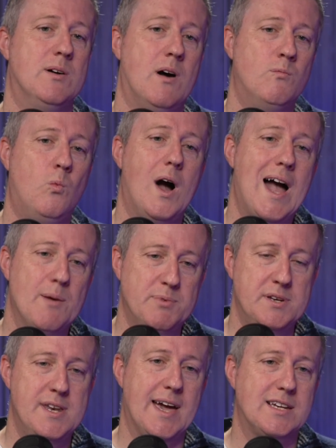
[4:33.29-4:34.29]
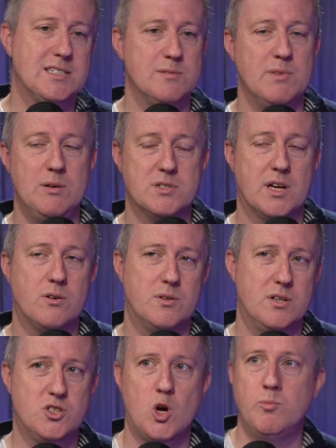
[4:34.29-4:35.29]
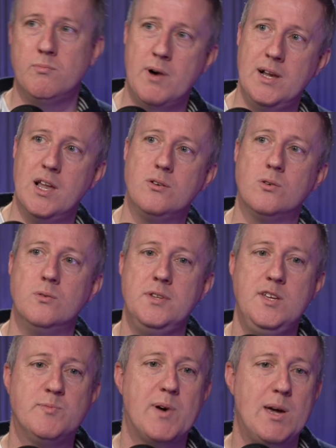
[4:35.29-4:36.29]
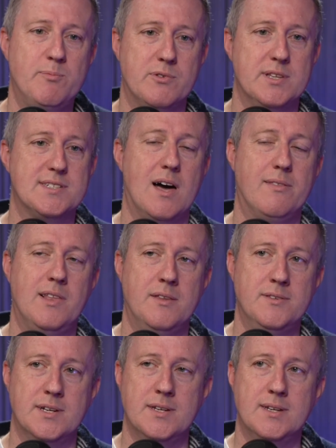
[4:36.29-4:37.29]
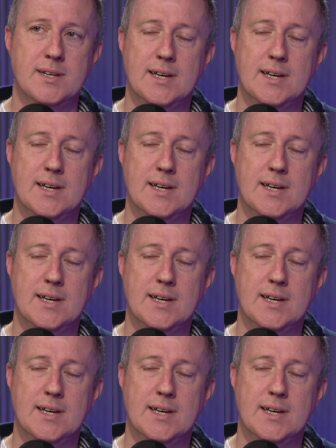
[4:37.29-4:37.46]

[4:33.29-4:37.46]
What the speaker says: And what happened next to me was I got a job on my local newspaper in South London.